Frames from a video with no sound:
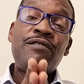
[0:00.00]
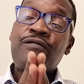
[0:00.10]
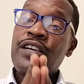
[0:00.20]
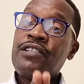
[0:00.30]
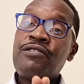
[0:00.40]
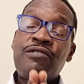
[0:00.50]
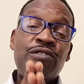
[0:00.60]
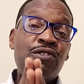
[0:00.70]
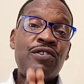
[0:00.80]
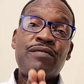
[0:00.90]
fellow
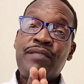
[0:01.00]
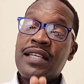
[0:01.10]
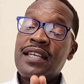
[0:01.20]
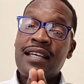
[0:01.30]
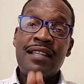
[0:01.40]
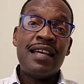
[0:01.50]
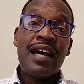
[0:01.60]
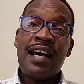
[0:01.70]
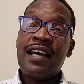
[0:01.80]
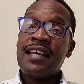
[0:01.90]
looked me in the
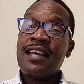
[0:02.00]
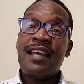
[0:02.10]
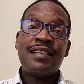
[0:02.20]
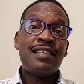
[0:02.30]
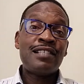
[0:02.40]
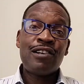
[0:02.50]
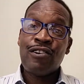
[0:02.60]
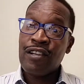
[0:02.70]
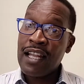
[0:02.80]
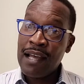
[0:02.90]
eye and just
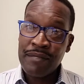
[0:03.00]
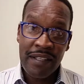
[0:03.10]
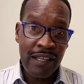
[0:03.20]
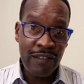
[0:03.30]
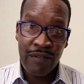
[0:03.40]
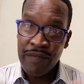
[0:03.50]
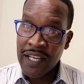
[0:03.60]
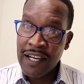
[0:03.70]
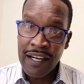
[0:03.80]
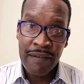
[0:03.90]
collapsed into
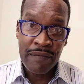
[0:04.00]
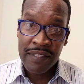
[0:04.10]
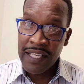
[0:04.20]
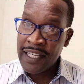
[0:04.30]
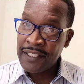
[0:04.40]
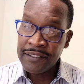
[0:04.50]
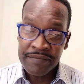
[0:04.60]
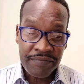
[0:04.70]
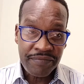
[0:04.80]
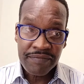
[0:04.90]
my arms, and
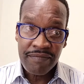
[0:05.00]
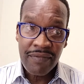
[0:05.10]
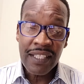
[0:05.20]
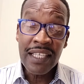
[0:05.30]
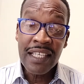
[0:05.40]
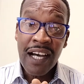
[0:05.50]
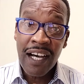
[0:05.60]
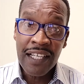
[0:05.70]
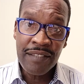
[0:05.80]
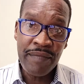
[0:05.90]
he
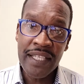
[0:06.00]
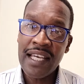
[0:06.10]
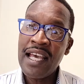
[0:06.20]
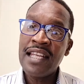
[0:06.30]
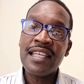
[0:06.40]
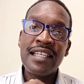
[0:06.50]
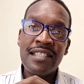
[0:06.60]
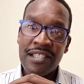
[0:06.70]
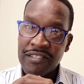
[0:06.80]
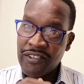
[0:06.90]
hugged me and he
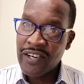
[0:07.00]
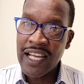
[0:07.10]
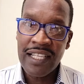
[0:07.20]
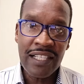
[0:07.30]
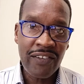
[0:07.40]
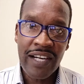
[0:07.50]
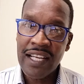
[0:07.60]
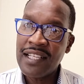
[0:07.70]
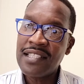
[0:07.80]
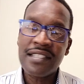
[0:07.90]
just cried and
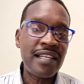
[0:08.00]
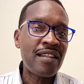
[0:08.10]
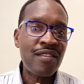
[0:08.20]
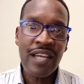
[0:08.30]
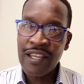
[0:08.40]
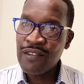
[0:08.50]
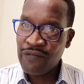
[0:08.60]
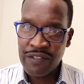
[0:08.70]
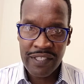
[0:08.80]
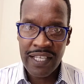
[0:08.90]
cried and he said, "Thank you
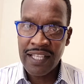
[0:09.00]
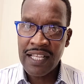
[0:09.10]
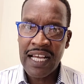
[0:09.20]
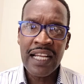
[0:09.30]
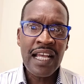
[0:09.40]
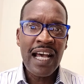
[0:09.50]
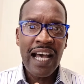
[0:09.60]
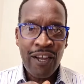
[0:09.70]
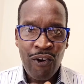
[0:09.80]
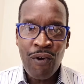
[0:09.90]
for saying that.
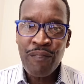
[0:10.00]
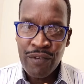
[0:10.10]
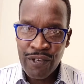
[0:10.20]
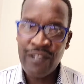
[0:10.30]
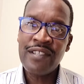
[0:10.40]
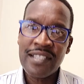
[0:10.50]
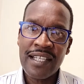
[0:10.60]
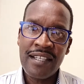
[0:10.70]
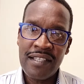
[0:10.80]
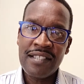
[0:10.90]
I hope you're going to
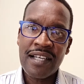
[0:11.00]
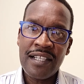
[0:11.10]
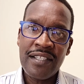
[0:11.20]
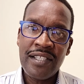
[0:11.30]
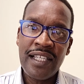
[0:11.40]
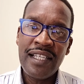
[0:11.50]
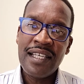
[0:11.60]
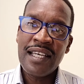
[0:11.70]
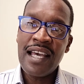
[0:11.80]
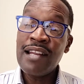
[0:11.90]
stay in this country."
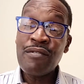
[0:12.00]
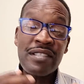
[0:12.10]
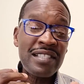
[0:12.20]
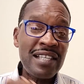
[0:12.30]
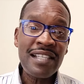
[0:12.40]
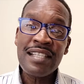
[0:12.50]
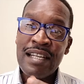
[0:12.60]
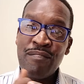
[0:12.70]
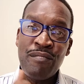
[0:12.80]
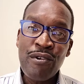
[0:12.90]
And it was such an
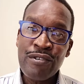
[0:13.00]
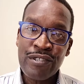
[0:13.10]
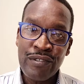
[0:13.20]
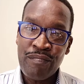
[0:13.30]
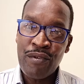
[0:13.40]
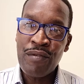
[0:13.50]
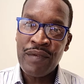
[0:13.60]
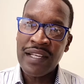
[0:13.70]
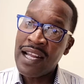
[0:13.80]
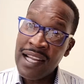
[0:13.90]
emotional
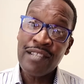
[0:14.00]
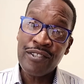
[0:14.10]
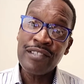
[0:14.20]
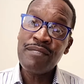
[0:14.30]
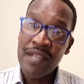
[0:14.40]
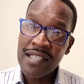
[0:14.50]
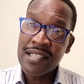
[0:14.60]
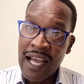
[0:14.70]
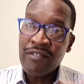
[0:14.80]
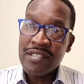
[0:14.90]
moment. And I told him, "Yes,
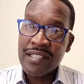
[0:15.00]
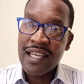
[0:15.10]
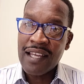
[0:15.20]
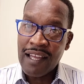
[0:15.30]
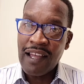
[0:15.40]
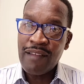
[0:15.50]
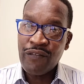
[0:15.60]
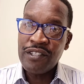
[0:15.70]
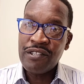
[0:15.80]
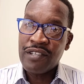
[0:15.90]
I will stay. I
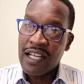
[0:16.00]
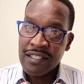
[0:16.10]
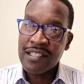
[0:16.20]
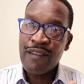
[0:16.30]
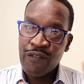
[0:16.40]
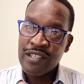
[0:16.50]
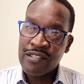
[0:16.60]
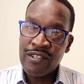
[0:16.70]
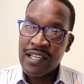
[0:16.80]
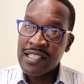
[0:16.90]
feel good. I'll stay for as
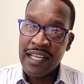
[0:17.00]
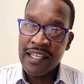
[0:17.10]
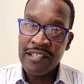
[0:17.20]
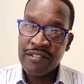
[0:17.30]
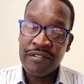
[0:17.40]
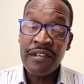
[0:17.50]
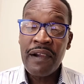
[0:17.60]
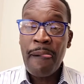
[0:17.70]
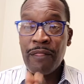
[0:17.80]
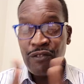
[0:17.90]
long as I need to.
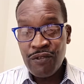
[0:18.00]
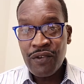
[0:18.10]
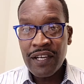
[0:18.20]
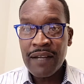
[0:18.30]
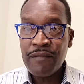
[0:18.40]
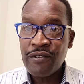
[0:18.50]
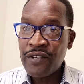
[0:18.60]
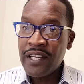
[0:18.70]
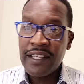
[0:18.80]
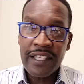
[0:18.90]
do what I'm
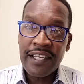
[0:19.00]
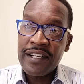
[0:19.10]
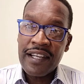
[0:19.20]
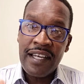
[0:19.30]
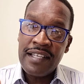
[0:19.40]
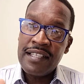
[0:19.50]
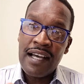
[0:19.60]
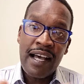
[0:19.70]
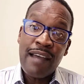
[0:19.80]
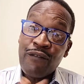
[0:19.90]
doing here, and
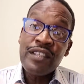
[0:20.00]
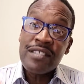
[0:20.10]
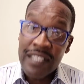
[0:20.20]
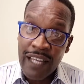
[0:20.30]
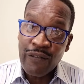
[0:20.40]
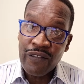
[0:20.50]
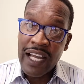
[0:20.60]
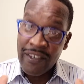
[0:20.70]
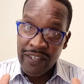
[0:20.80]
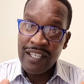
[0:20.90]
I feel safe. I
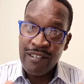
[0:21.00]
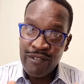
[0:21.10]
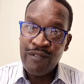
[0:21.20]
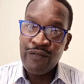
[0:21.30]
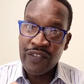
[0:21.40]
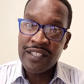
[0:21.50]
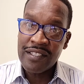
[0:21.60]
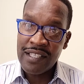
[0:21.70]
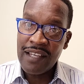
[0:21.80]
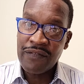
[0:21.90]
really do feel
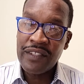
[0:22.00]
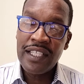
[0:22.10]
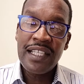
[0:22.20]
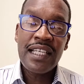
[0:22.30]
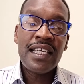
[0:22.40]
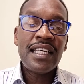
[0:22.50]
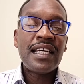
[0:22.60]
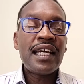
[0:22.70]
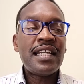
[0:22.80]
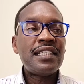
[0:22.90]
safe. And he